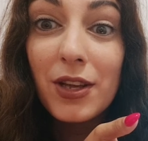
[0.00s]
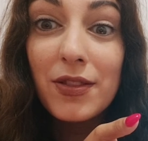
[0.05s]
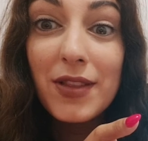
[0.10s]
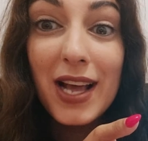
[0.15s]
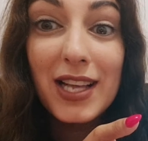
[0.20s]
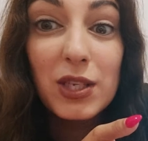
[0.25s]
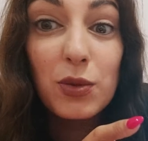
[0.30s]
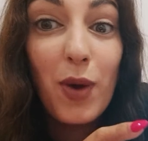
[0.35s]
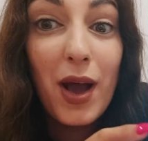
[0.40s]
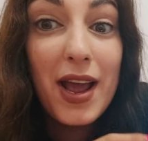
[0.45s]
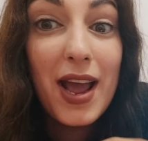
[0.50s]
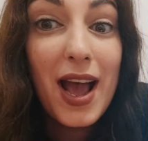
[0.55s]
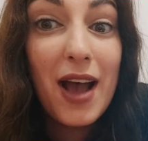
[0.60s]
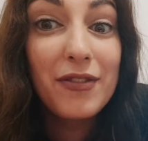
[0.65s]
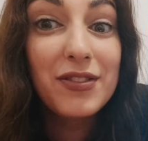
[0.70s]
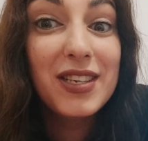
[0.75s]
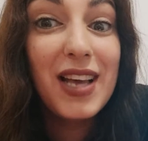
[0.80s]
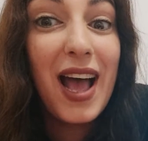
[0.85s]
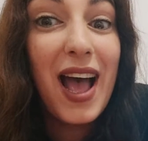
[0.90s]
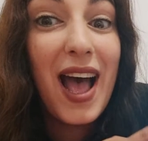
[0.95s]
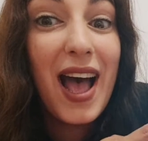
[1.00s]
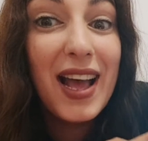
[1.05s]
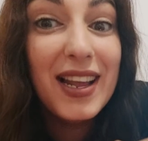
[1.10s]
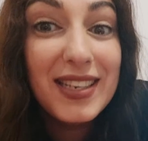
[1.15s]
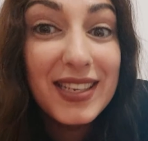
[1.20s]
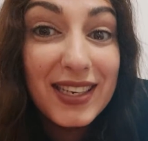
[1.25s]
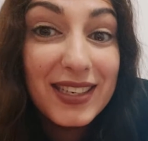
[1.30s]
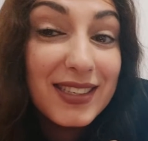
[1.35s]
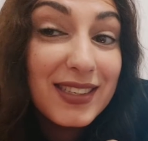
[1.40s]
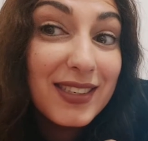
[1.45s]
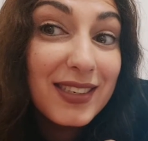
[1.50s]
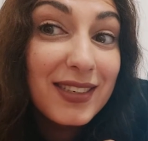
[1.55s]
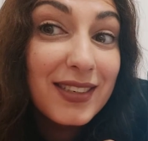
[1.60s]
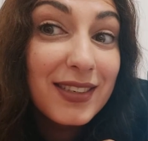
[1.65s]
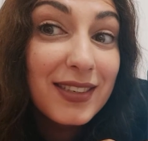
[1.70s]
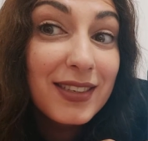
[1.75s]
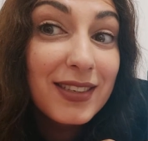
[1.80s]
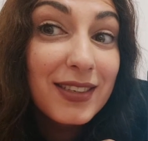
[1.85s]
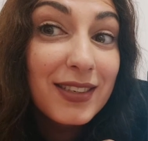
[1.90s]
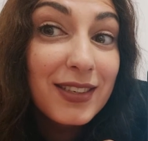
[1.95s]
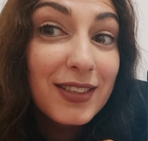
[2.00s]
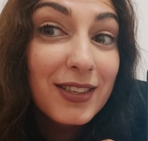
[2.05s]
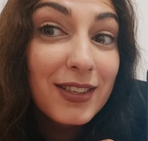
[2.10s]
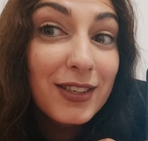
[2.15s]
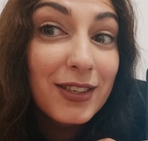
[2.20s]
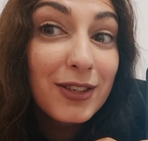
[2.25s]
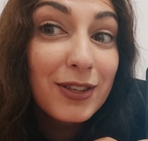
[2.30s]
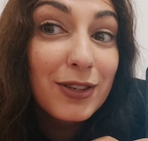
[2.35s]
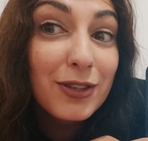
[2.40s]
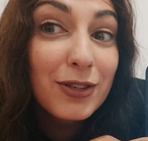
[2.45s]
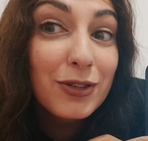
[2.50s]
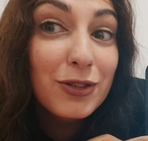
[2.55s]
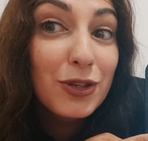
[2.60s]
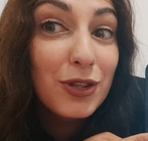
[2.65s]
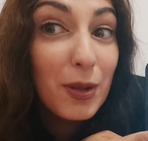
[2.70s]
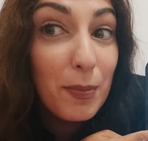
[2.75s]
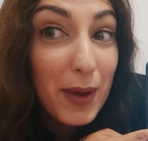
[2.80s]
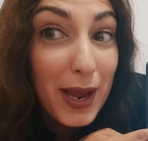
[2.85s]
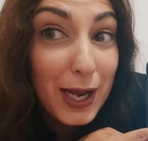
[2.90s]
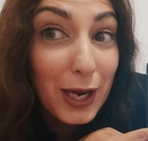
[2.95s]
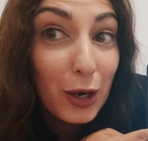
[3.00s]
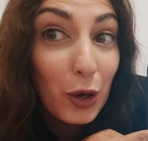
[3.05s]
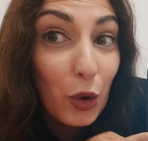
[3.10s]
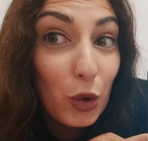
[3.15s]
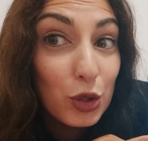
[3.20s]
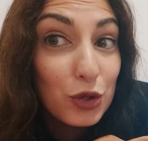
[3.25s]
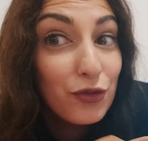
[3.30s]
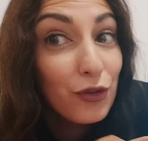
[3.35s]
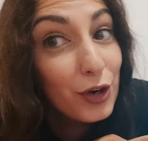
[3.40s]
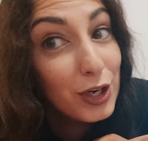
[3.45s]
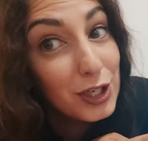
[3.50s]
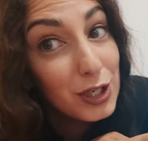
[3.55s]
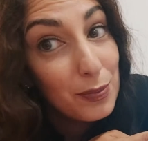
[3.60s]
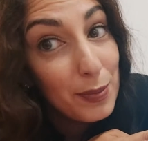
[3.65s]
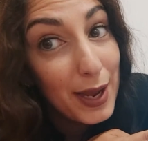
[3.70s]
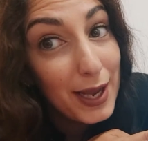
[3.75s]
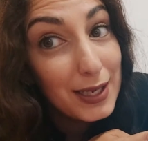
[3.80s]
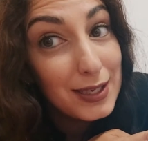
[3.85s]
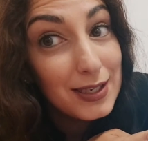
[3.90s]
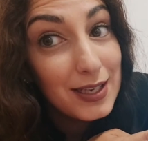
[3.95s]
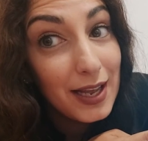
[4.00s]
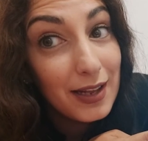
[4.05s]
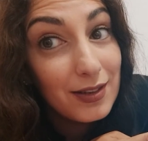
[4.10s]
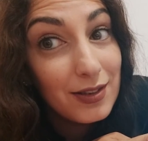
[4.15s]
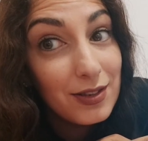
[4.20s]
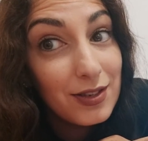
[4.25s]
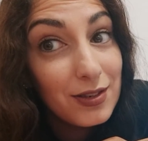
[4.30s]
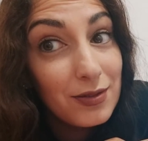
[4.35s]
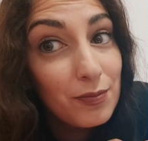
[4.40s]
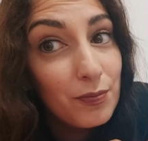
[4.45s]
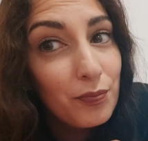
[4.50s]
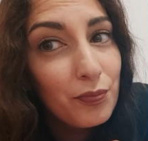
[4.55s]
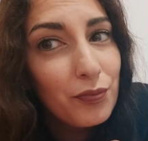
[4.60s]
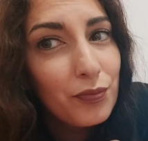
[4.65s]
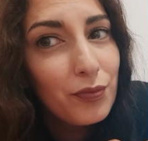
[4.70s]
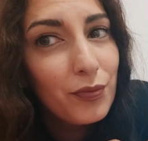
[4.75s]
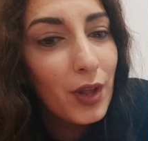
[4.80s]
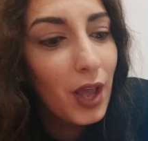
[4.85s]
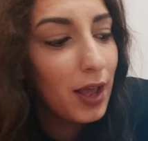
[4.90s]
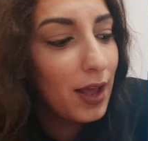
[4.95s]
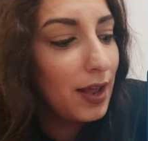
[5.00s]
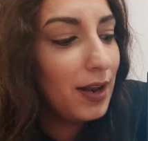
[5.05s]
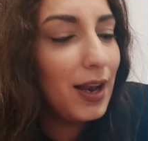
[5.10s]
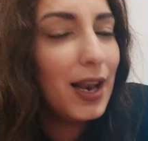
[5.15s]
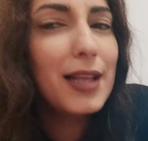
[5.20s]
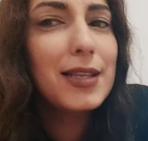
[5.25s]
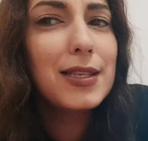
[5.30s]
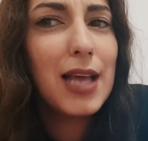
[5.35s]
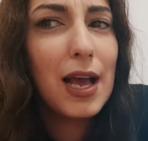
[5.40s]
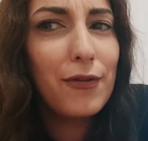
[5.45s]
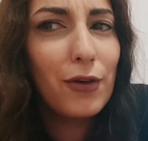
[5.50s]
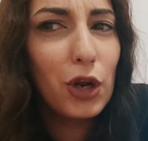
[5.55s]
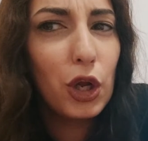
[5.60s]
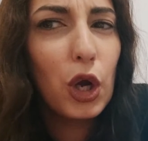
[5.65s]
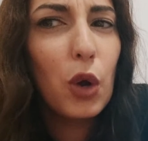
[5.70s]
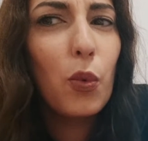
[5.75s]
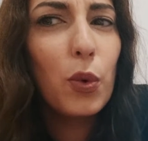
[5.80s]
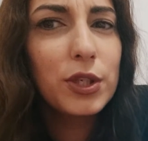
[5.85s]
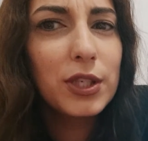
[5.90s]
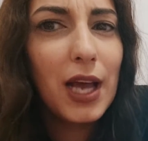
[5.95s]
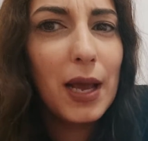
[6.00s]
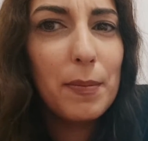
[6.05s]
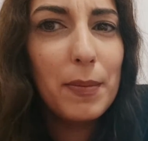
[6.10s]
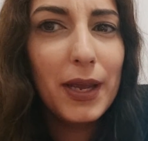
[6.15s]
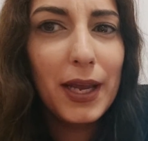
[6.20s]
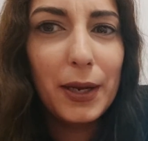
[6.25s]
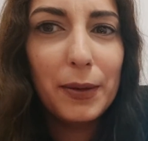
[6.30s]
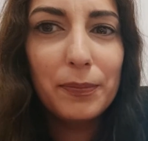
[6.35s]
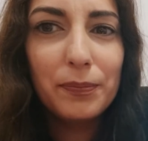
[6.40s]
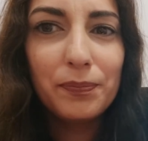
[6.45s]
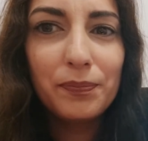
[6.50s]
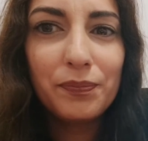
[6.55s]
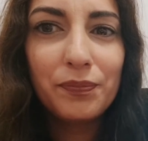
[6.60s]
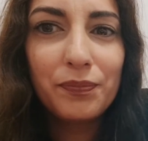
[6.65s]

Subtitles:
That's why I have to add it to the main clause for it to make sense. Let's have a look at what I mean.